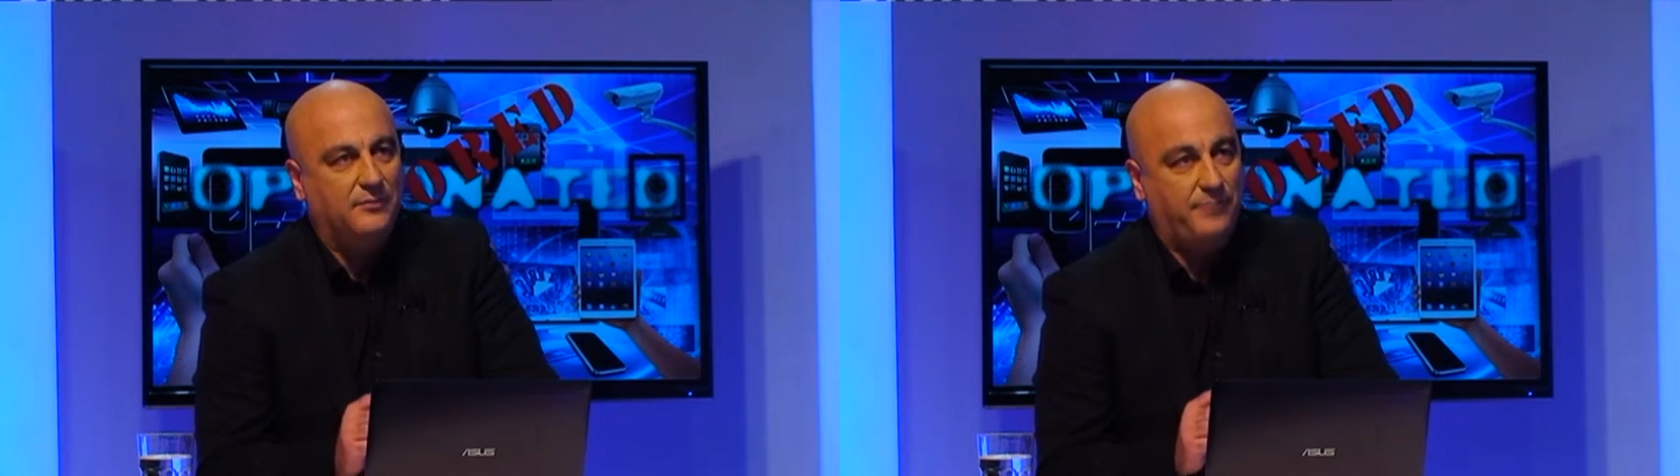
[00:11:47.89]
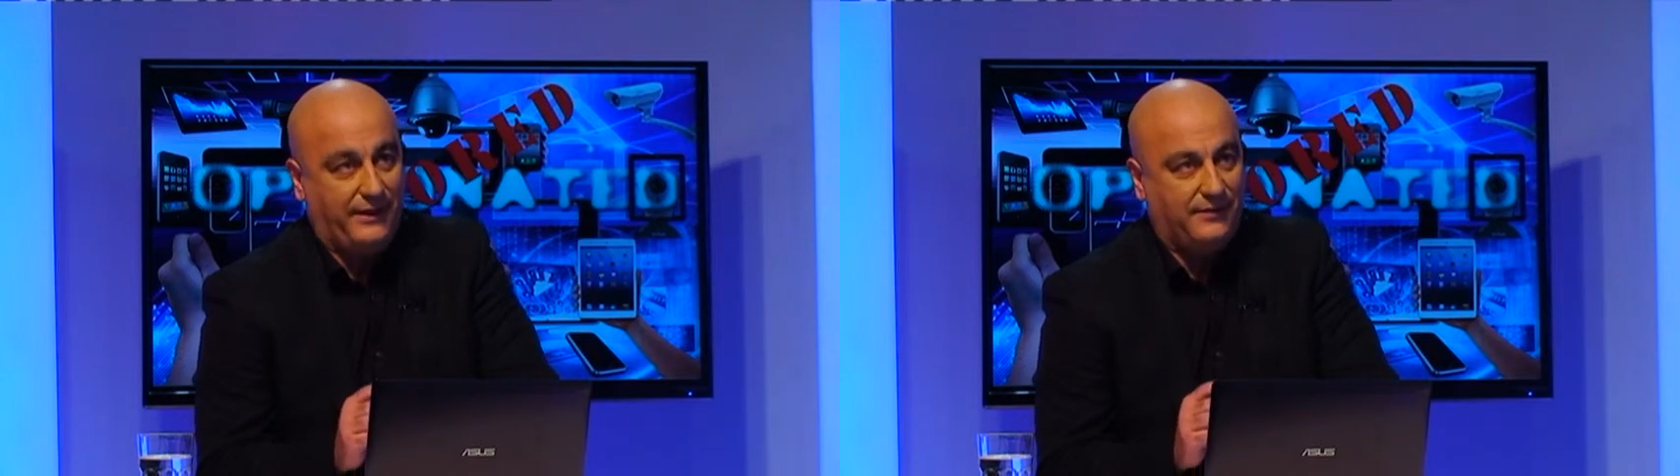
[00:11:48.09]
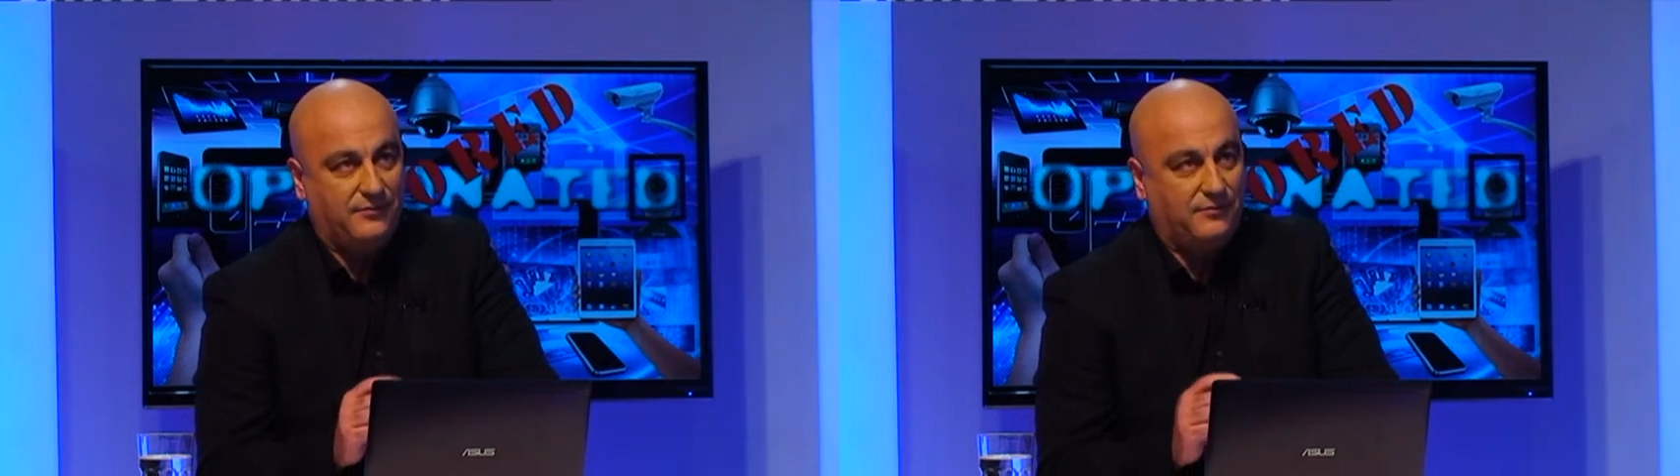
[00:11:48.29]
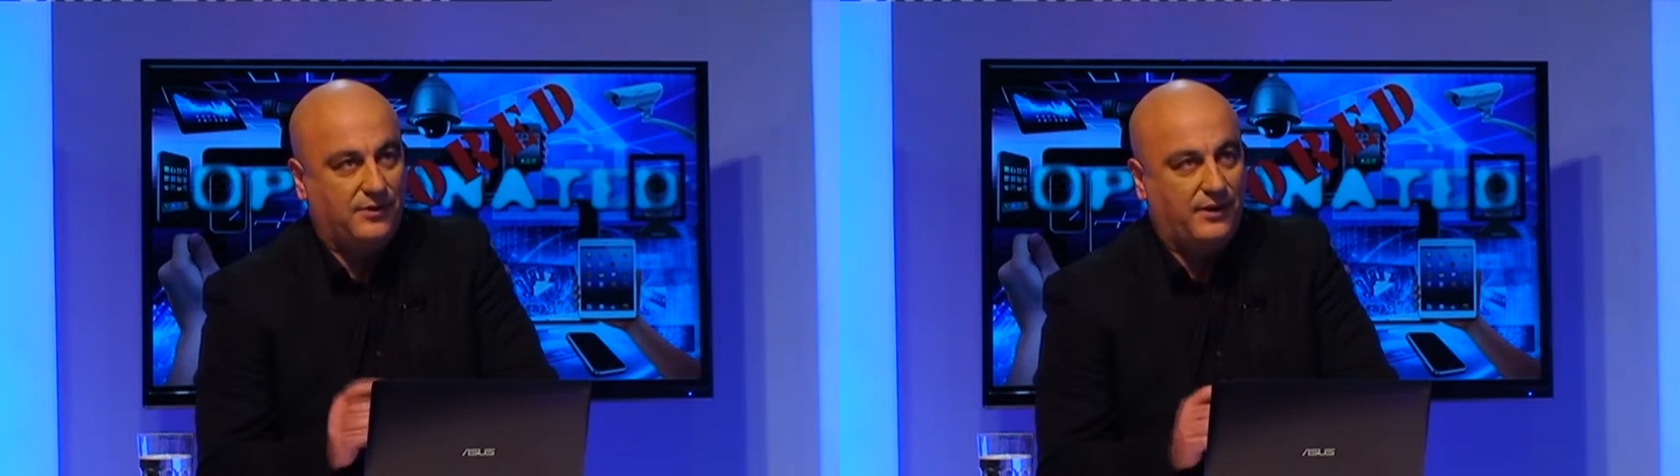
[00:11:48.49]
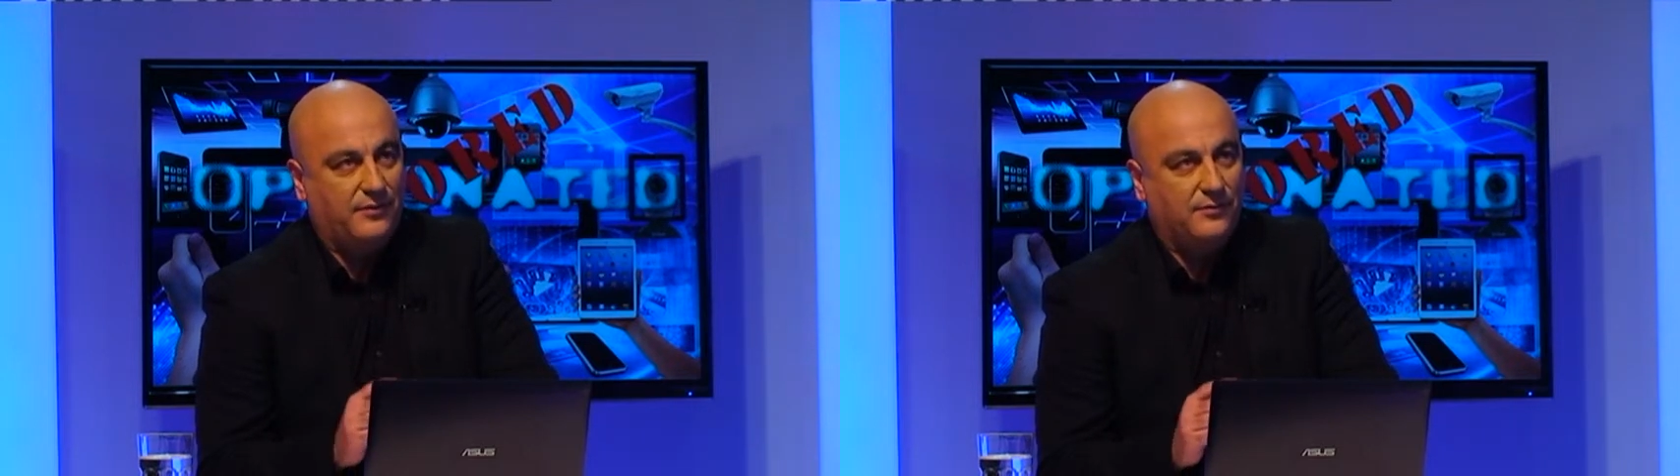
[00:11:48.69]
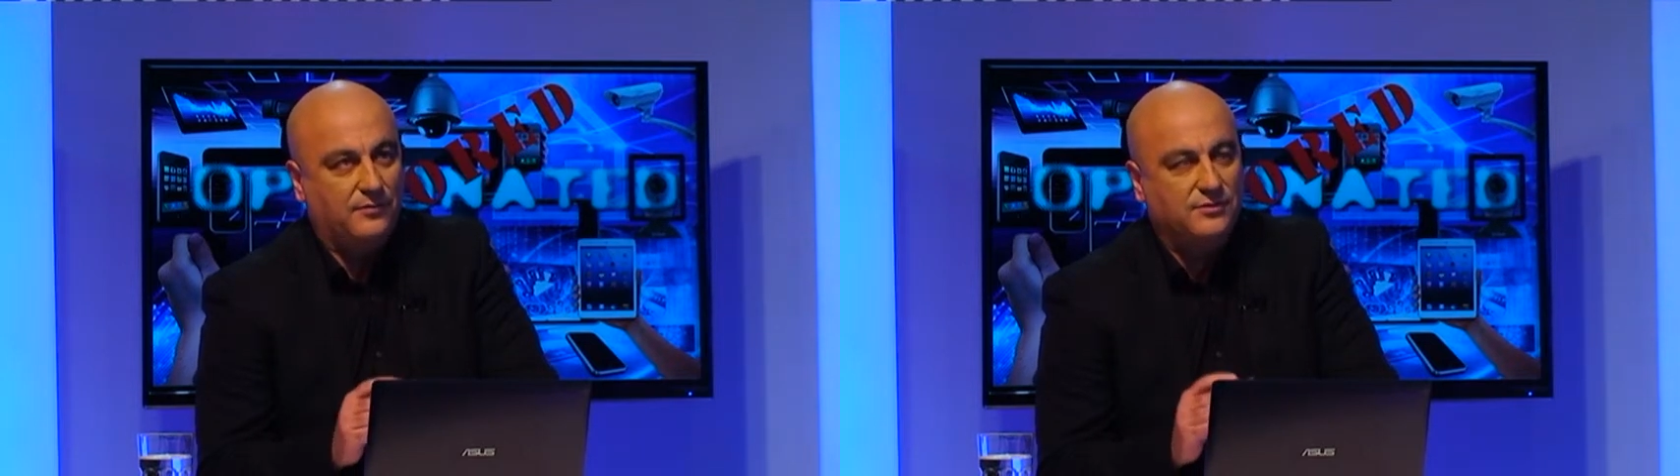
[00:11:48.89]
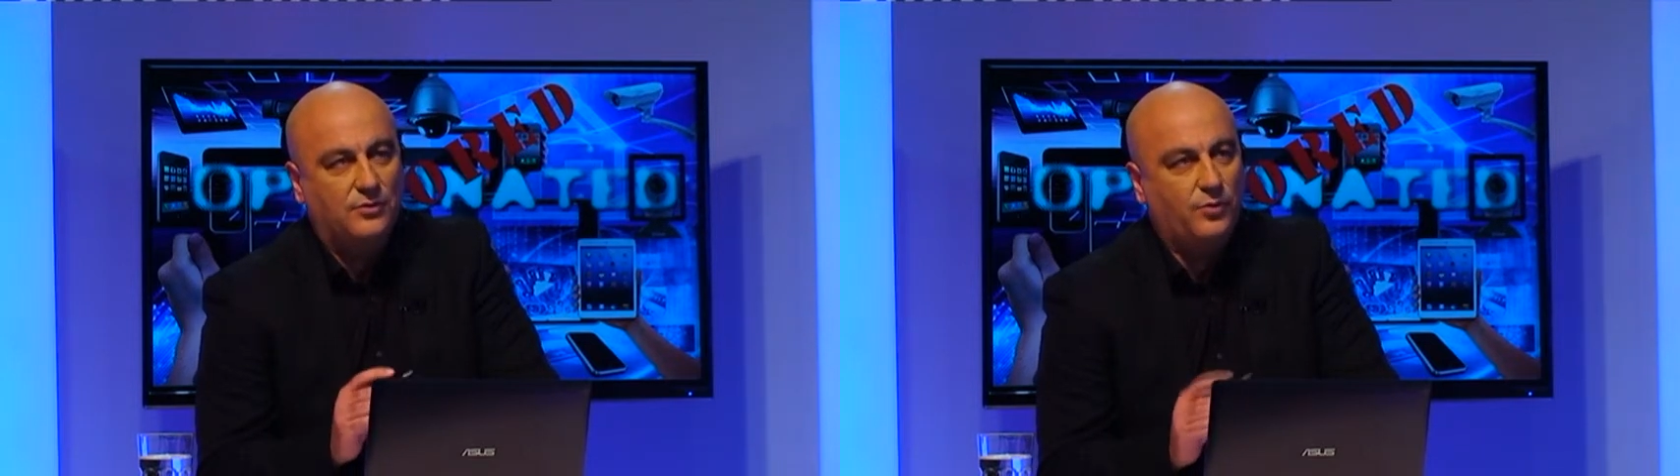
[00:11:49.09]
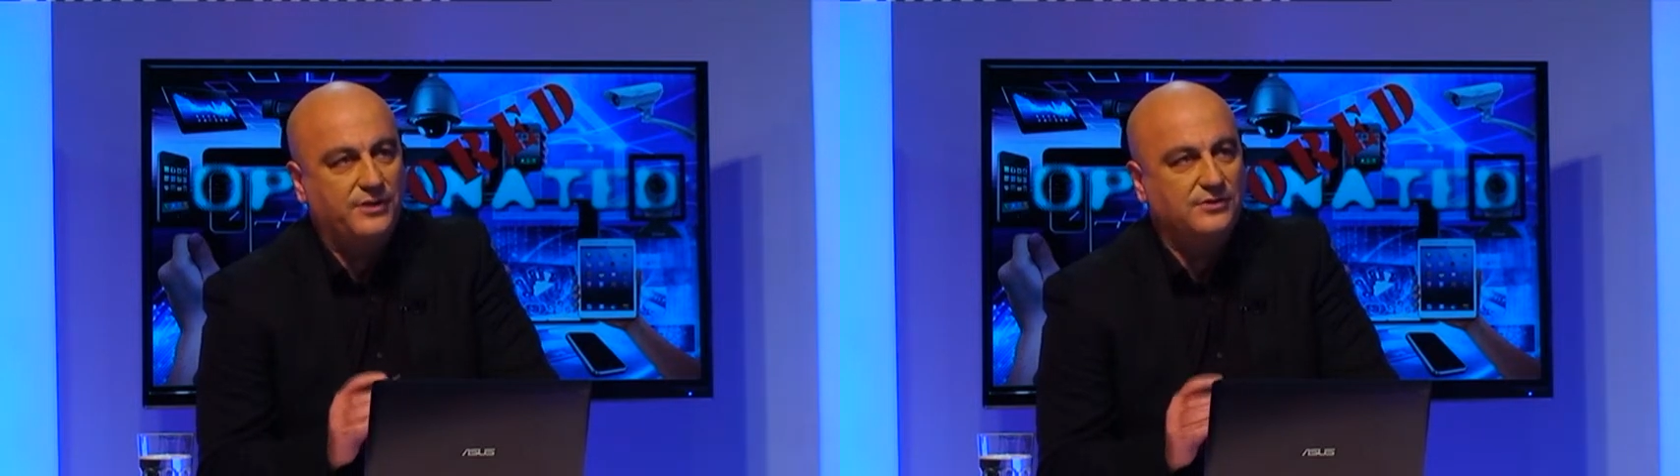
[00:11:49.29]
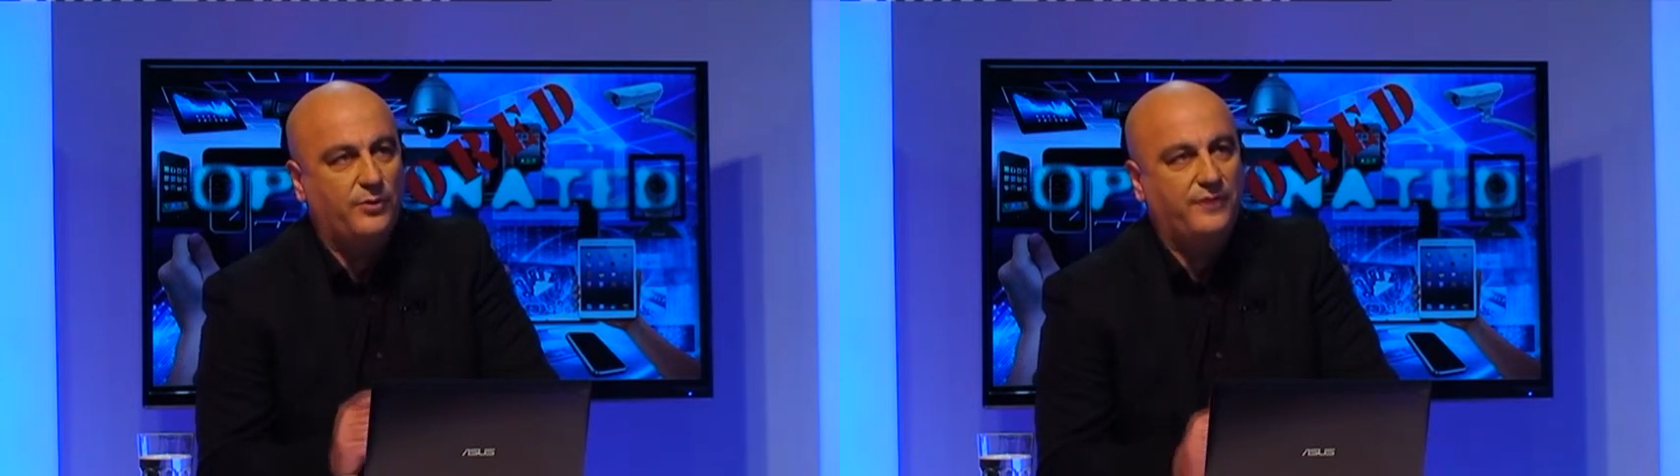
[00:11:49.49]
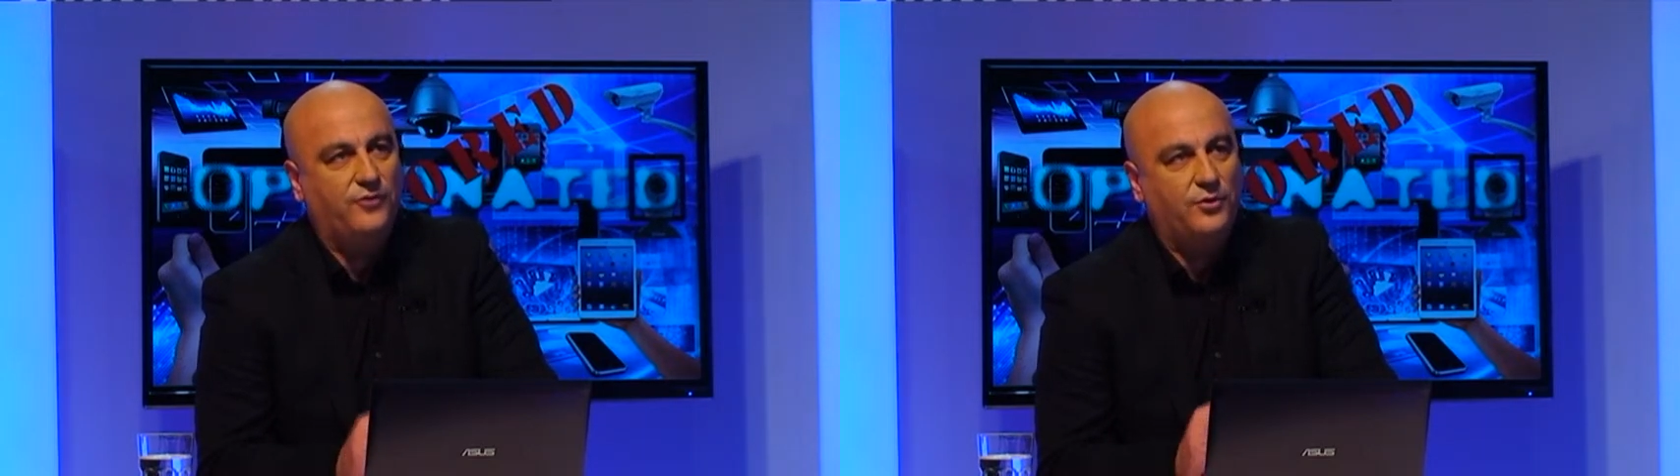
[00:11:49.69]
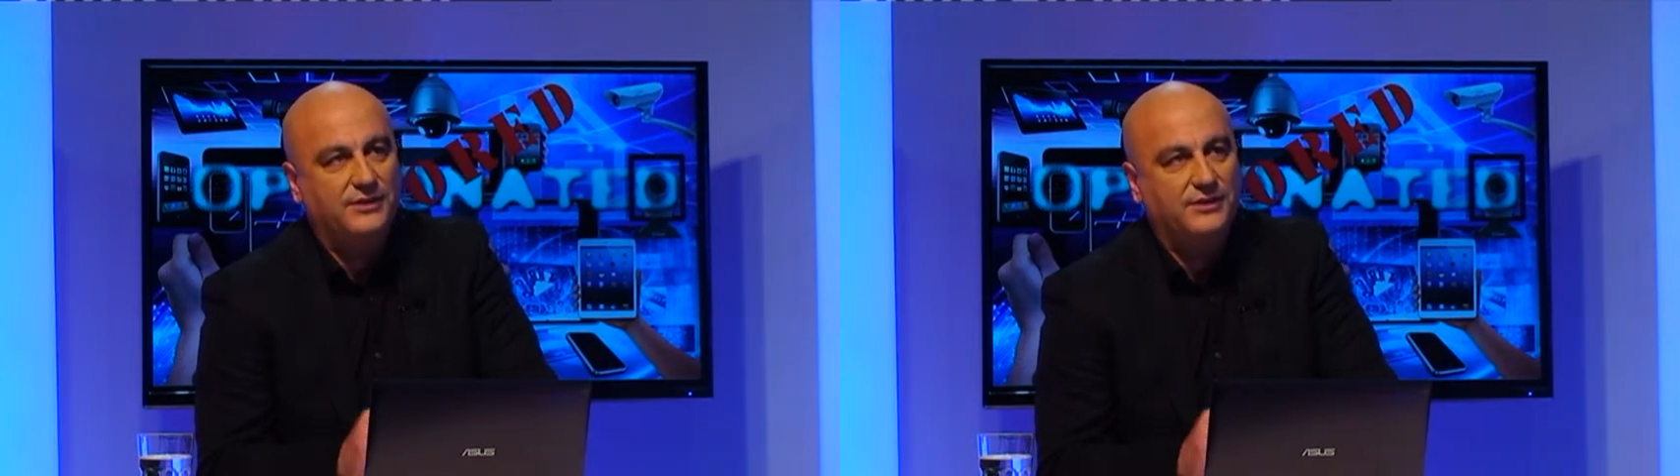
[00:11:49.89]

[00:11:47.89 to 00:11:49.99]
But, so what is the way forward